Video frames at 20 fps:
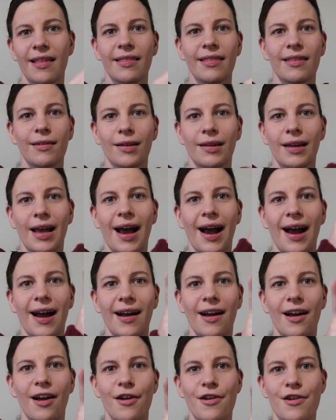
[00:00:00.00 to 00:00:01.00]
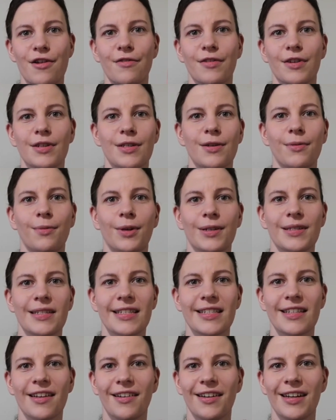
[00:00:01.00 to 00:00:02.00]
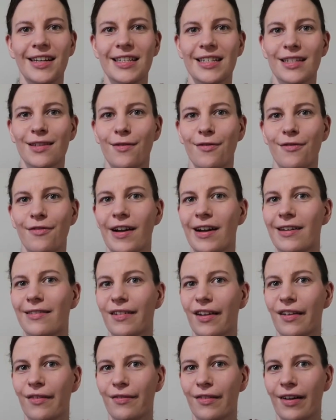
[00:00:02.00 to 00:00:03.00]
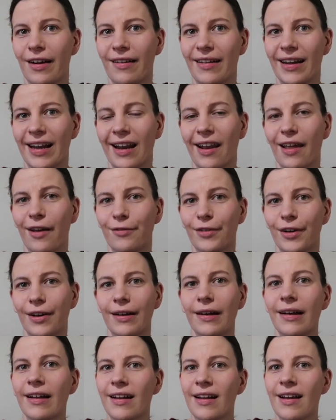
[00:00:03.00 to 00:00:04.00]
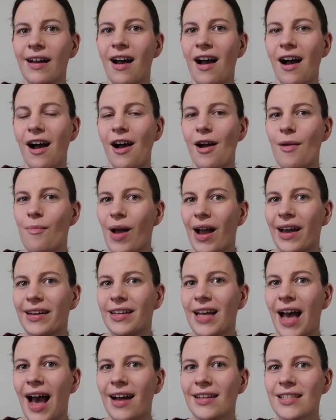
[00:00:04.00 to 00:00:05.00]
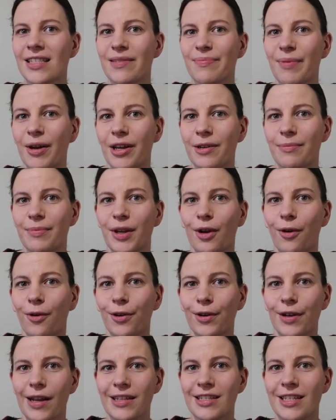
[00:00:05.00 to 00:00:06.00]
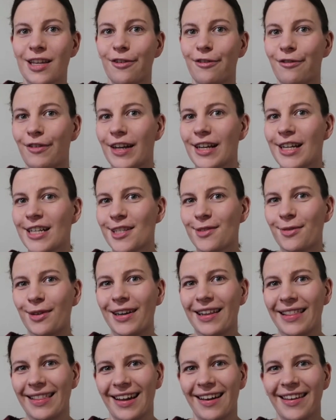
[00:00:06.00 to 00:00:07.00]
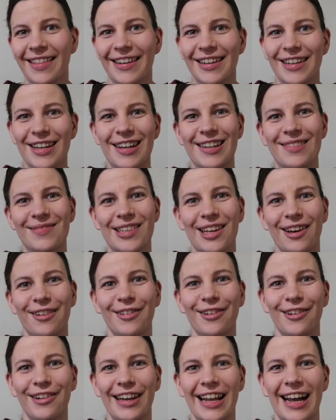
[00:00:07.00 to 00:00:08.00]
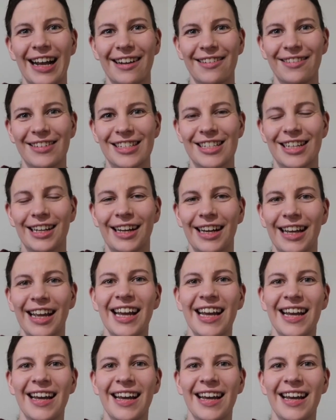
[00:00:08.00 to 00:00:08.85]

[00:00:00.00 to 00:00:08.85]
the hat over to one side. It's very, very clever. And it has spurred me on to finish one of the other gnomes that I've got languishing,